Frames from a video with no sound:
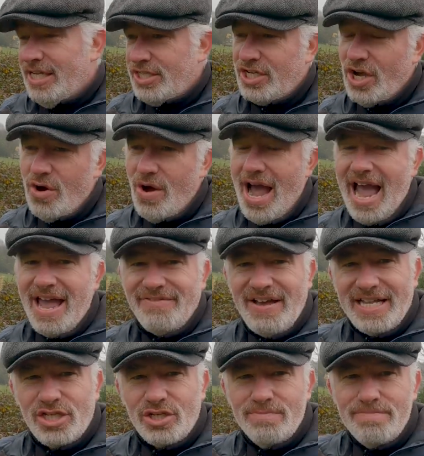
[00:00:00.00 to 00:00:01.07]
So I've
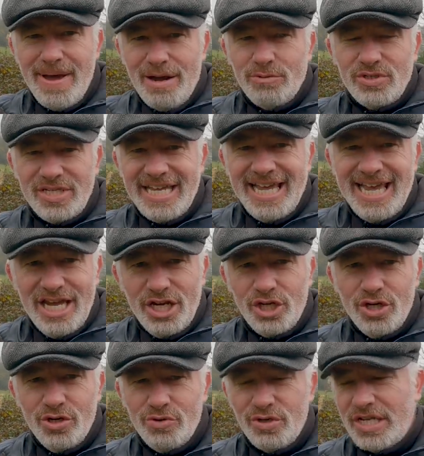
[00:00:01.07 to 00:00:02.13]
had some mounting
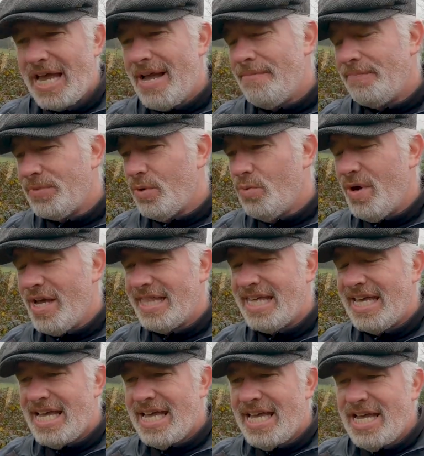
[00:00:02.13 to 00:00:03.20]
issues
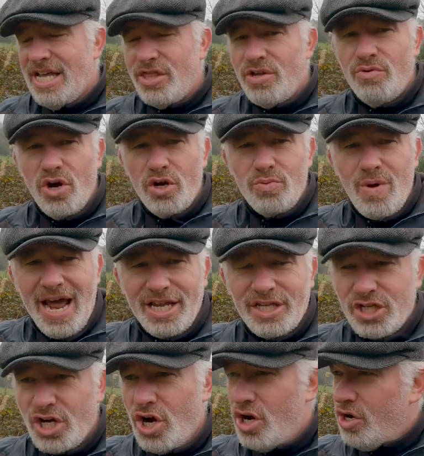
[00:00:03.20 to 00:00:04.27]
with the Rode
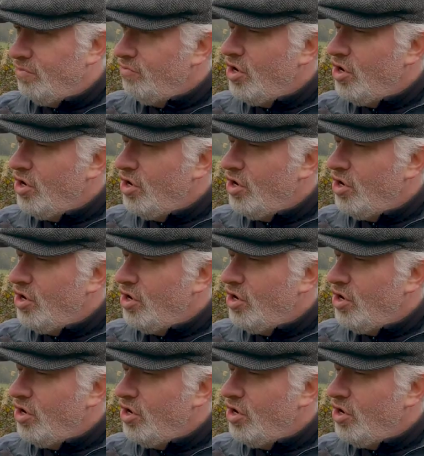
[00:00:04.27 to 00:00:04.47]
Wireless Go.